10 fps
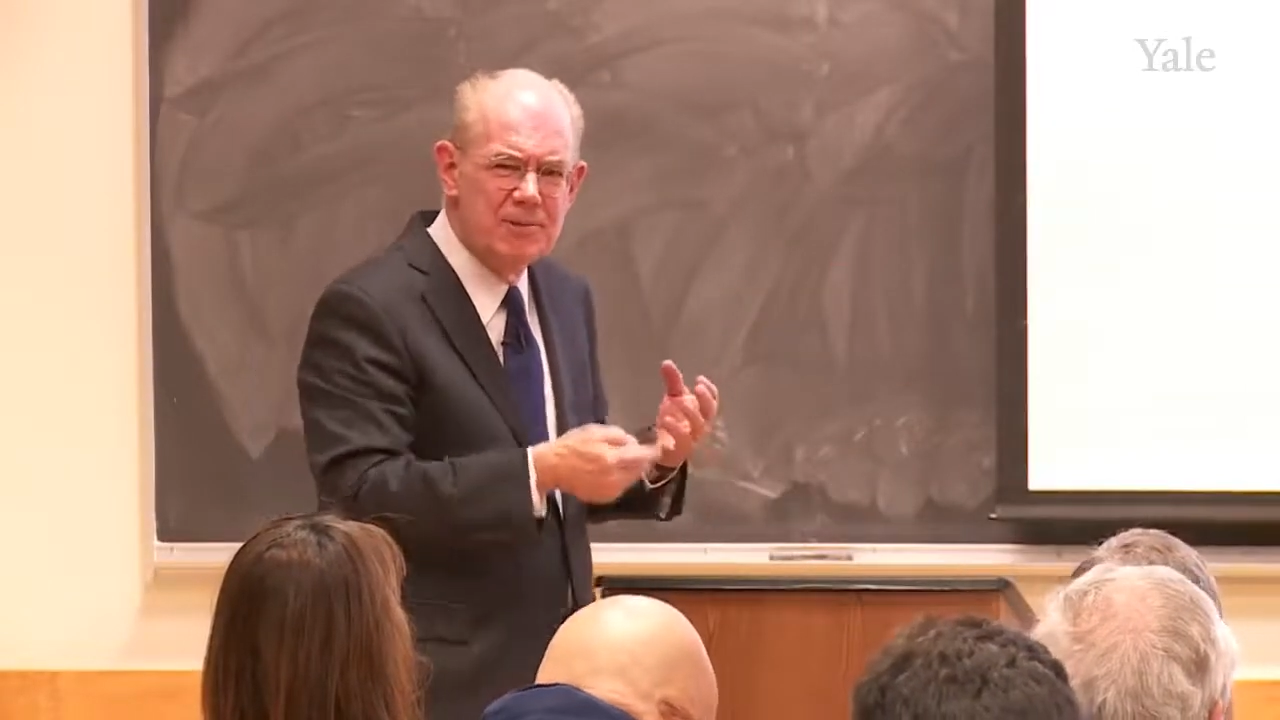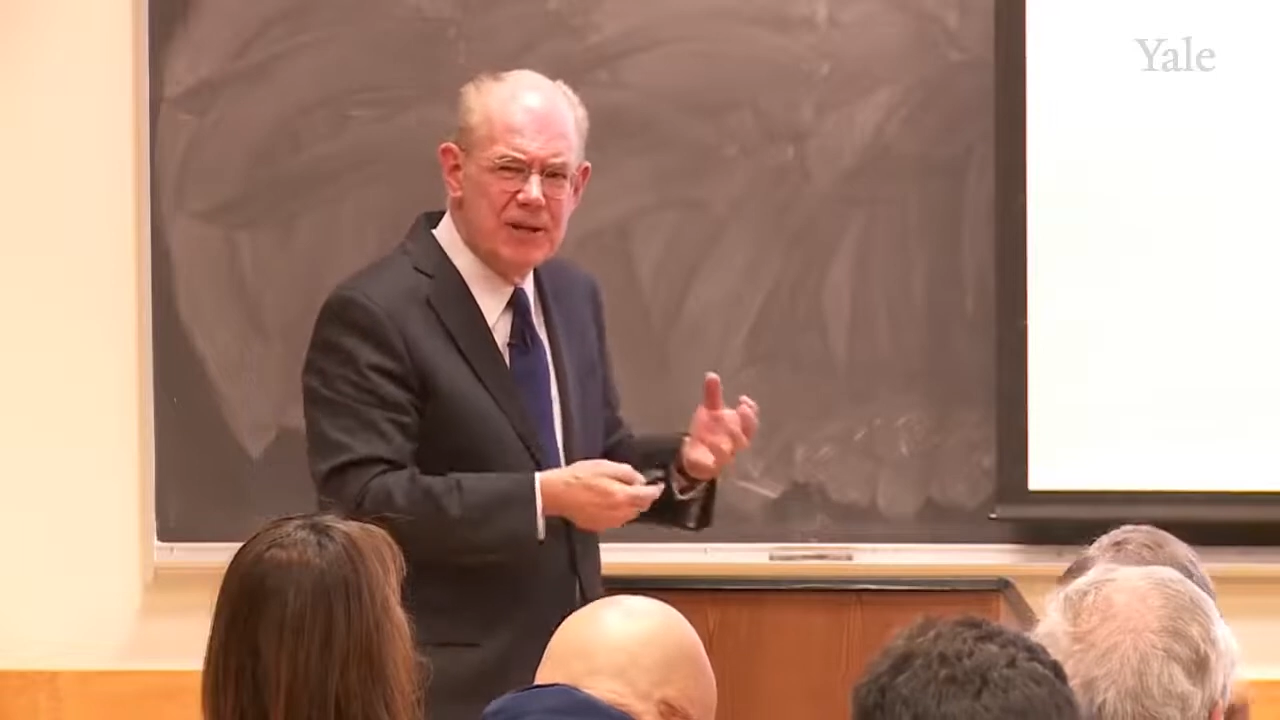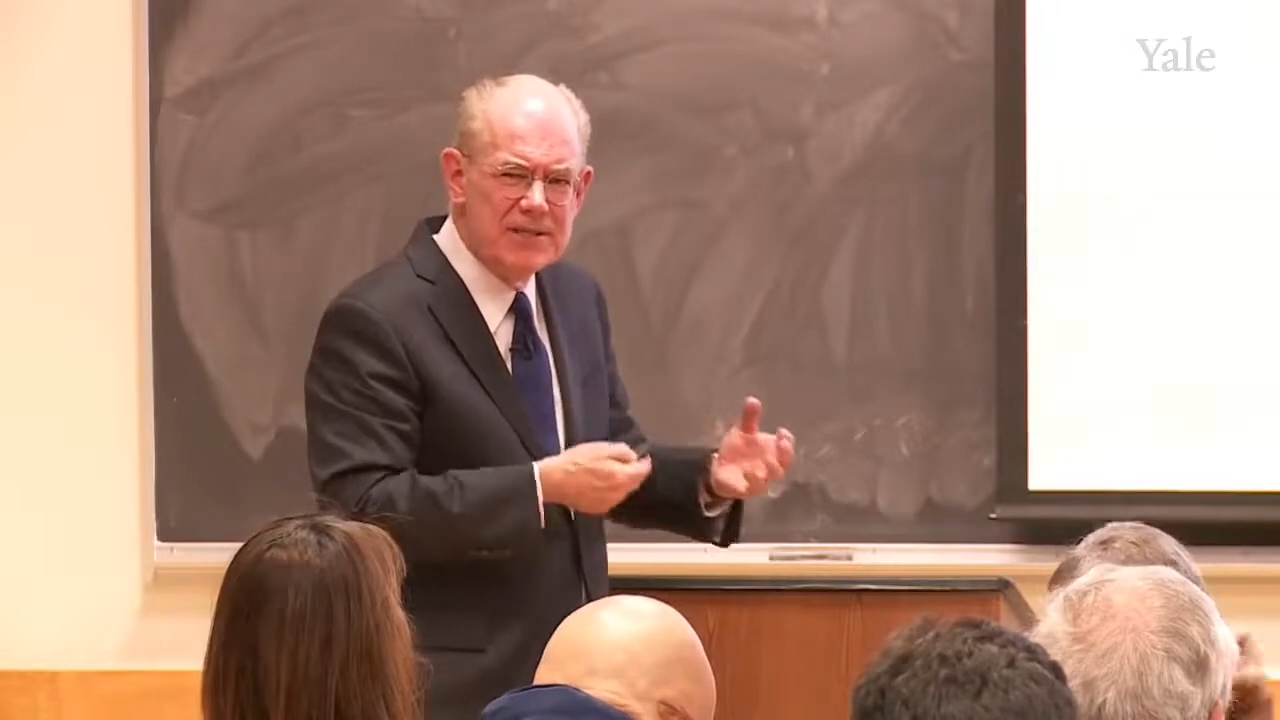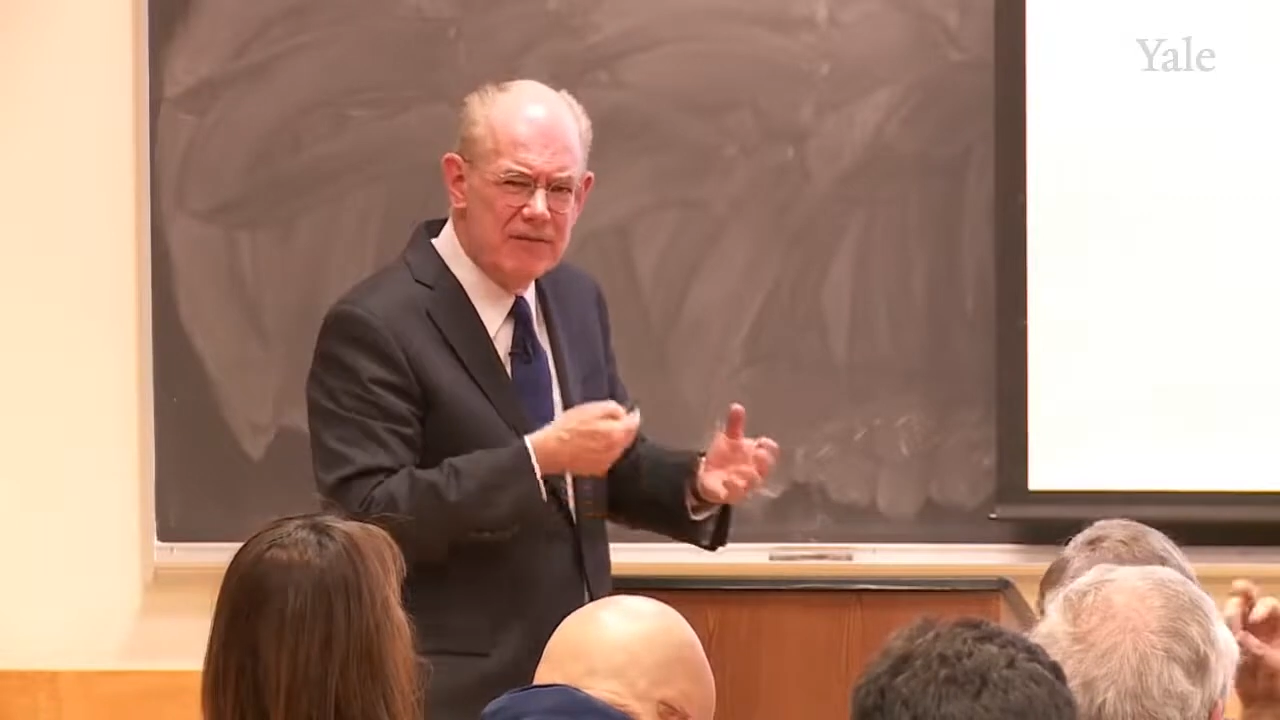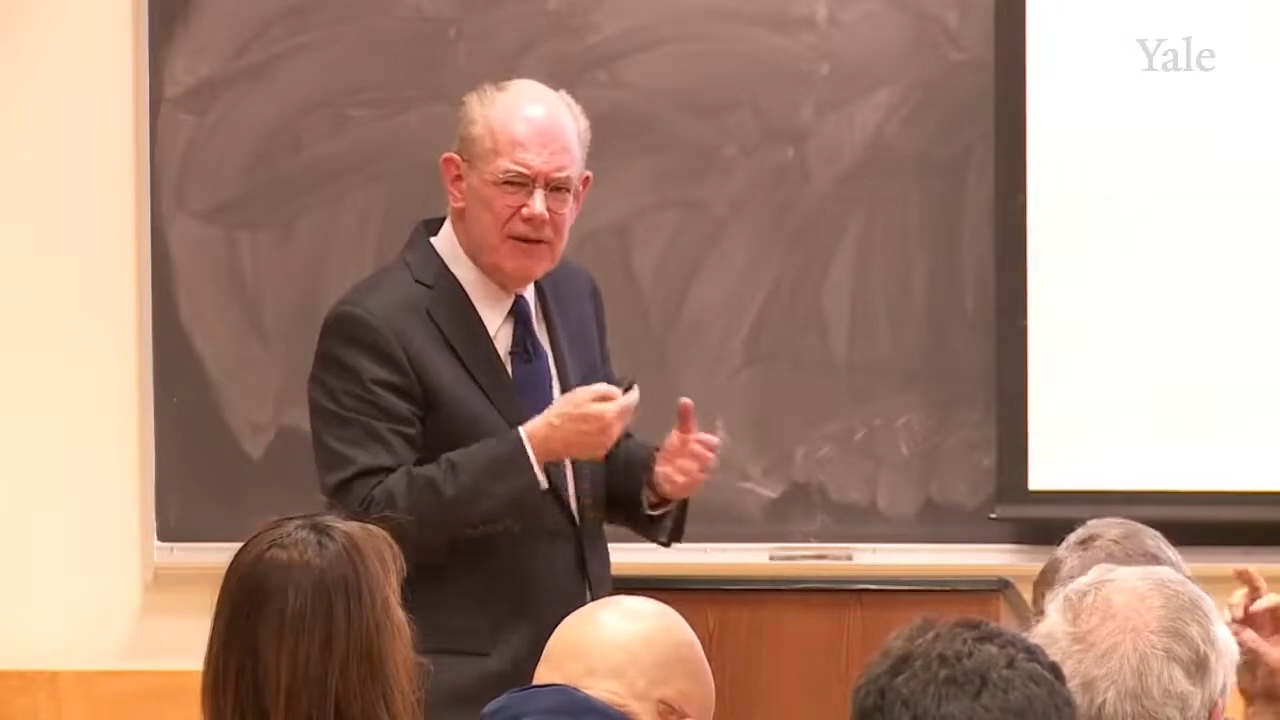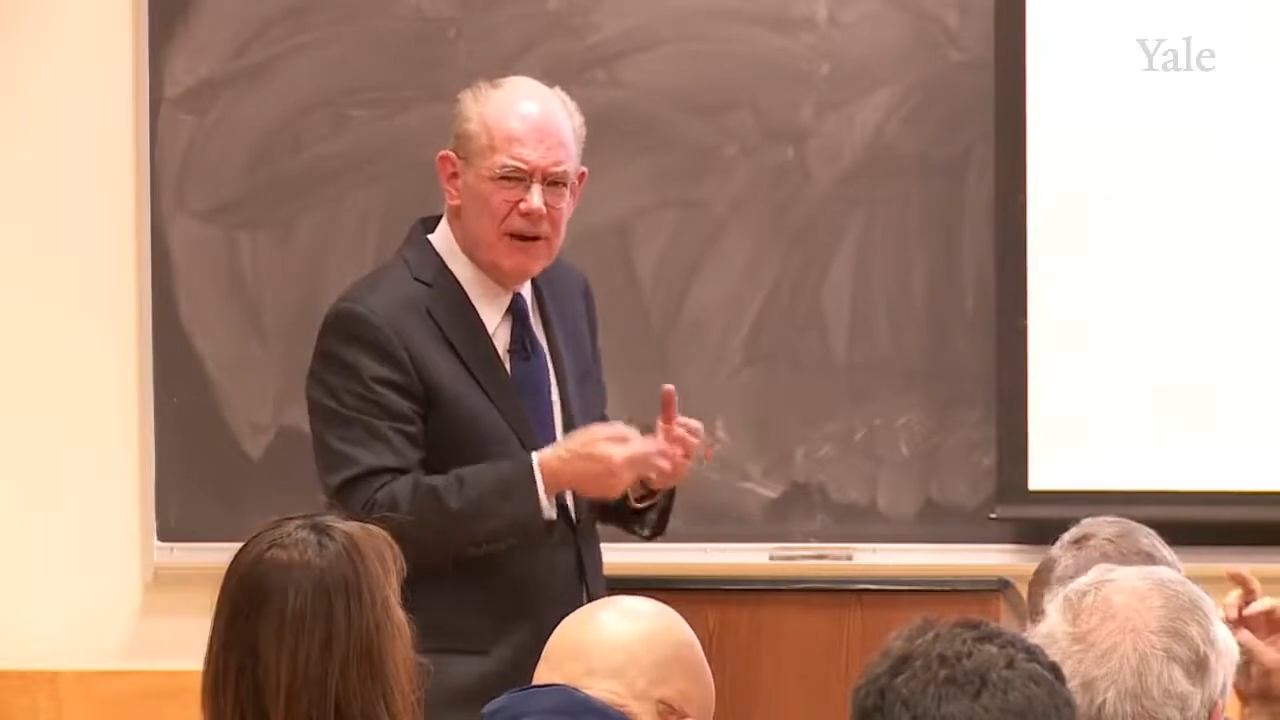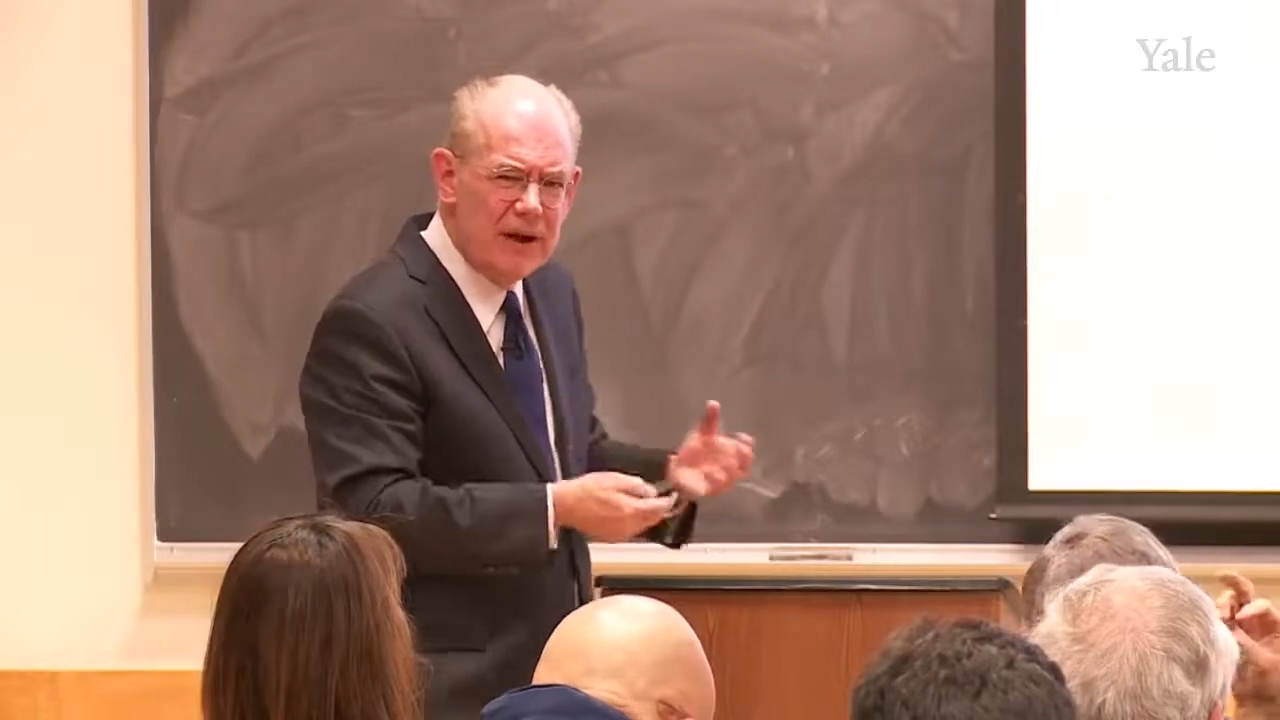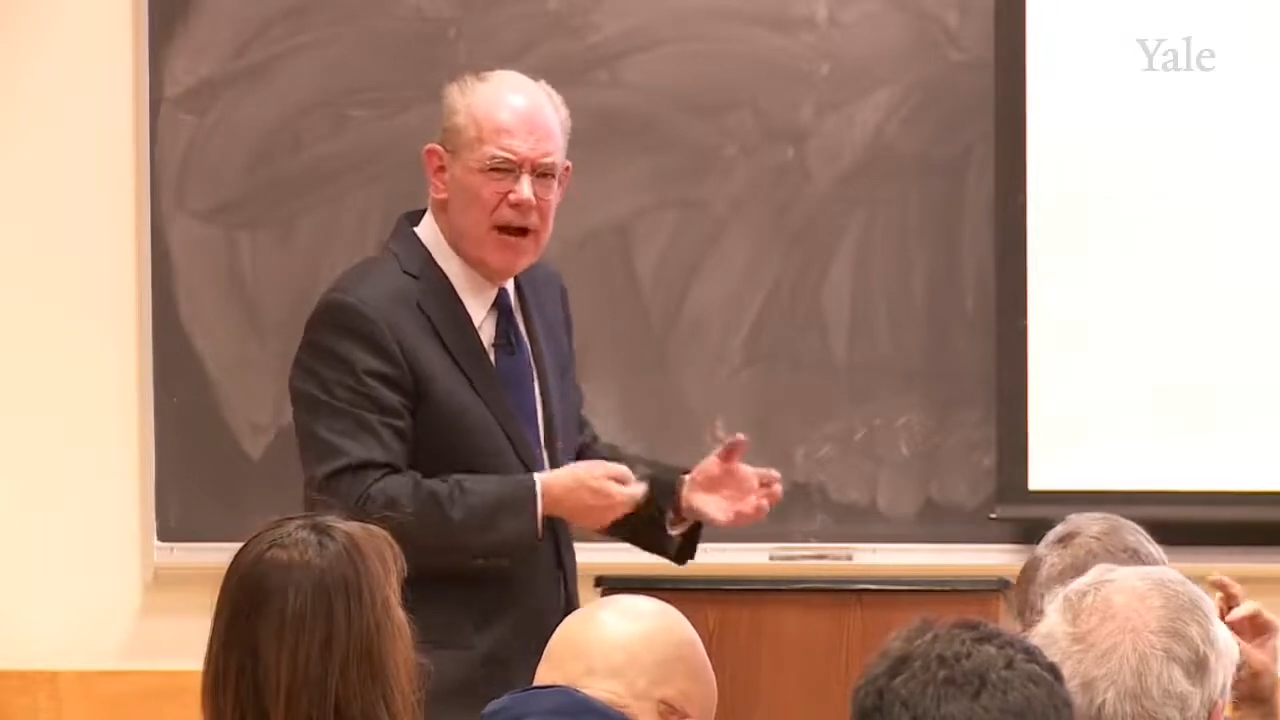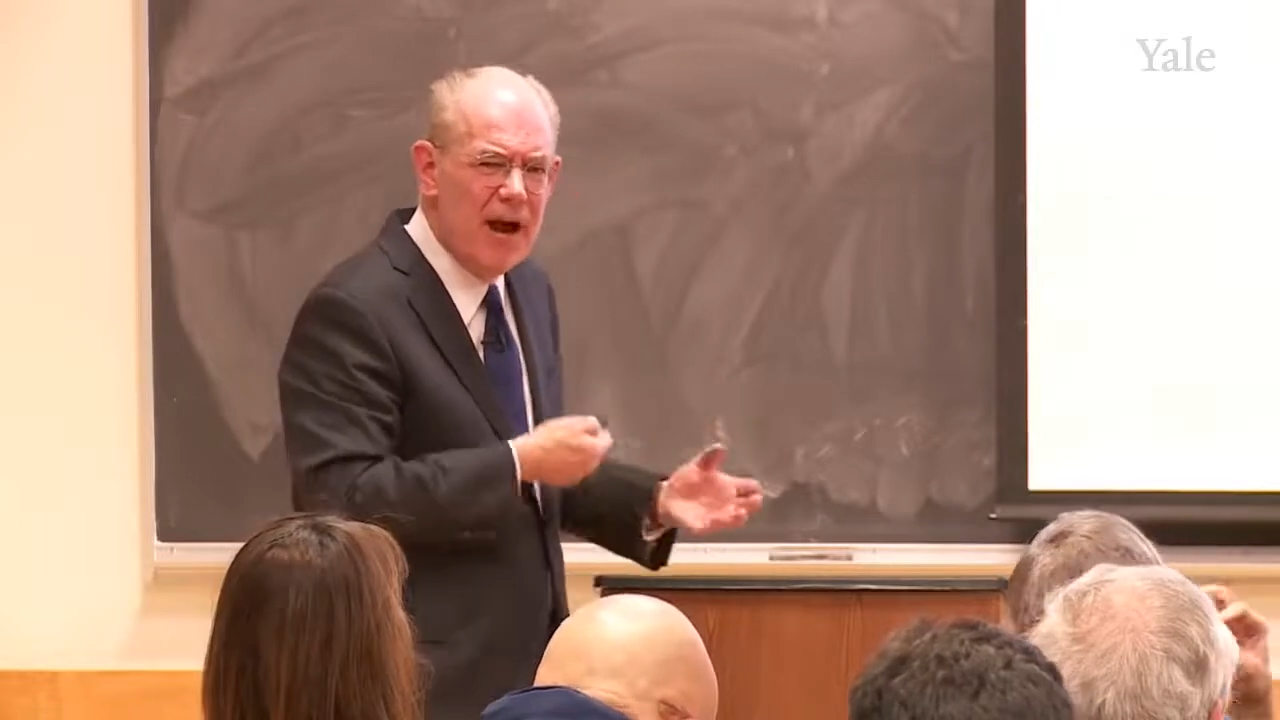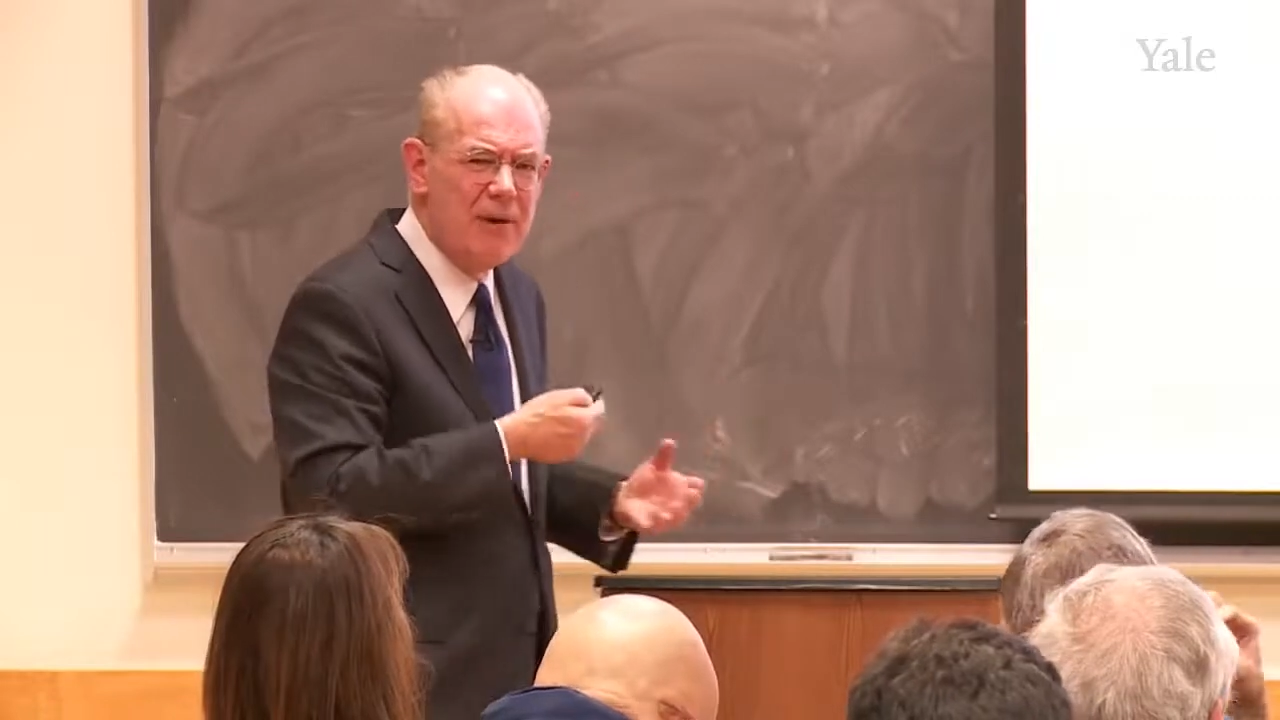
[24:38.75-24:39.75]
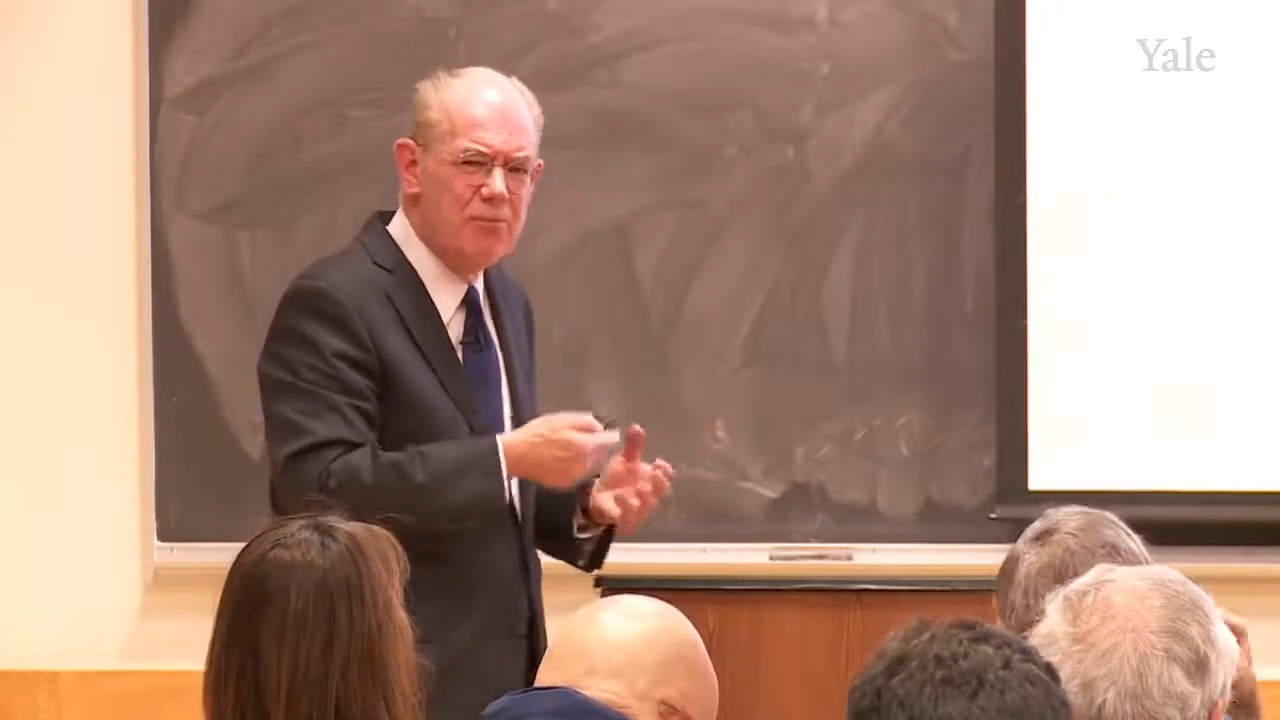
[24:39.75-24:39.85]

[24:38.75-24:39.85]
place a very high